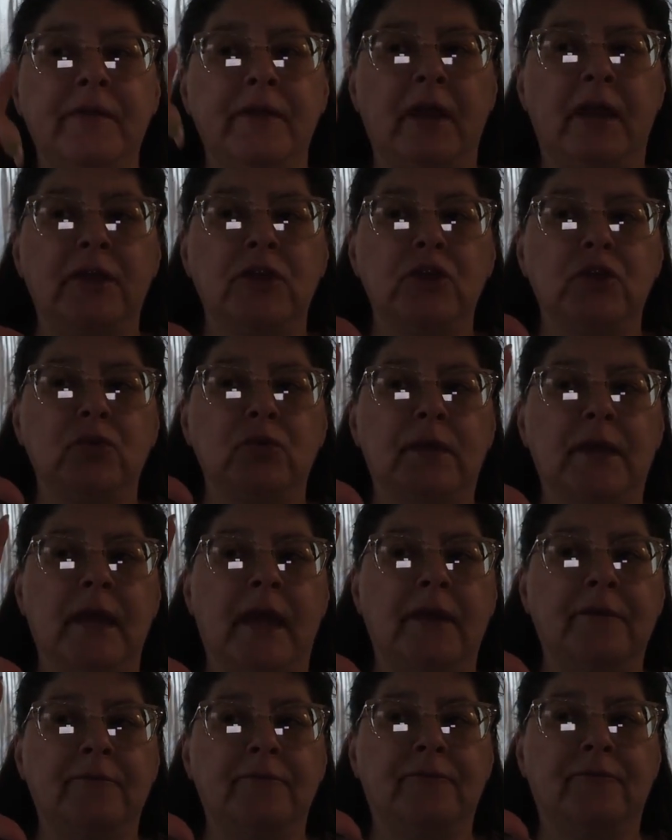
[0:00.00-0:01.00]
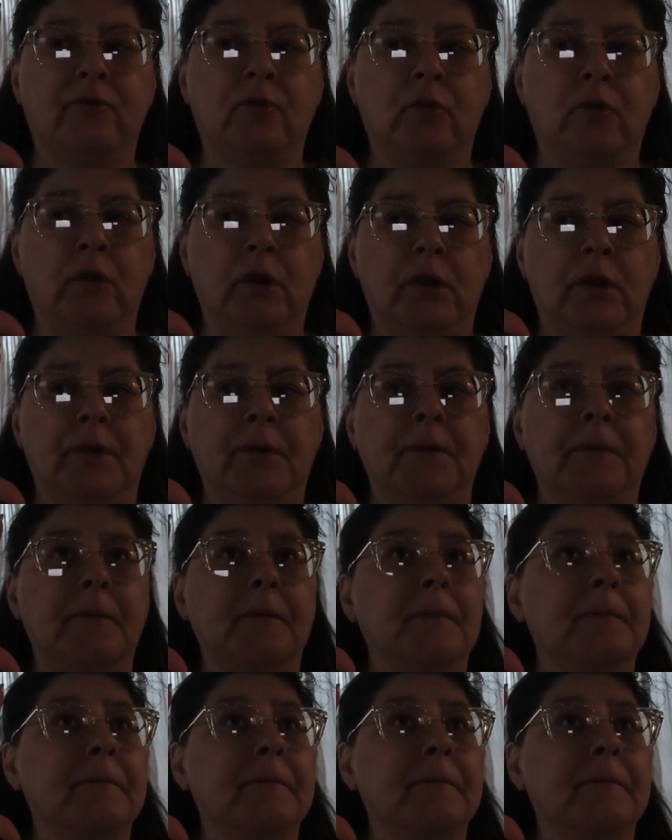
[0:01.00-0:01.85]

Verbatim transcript: that you get for